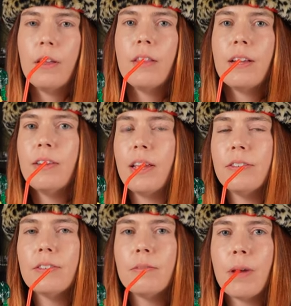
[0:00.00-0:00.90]
That
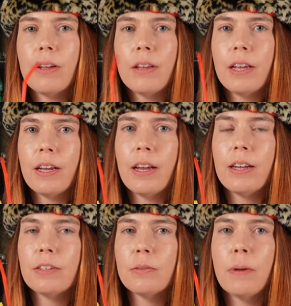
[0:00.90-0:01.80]
tastes about like I
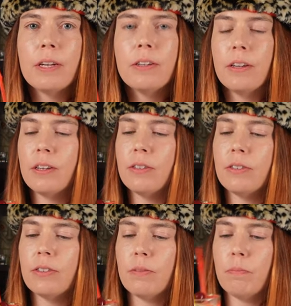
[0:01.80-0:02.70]
expected.
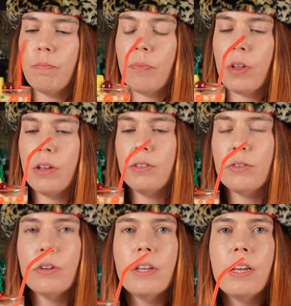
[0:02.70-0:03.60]
It's
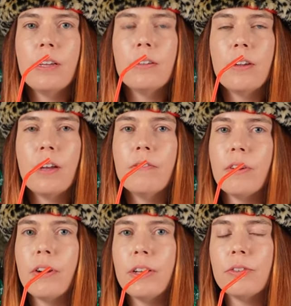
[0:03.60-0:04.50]
it's really not
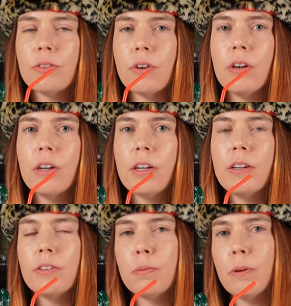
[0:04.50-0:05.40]
very strong and
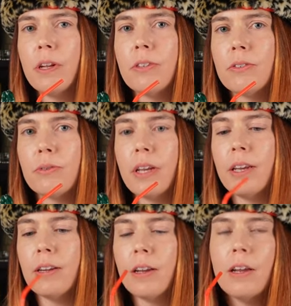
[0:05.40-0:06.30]
it's pretty sweet,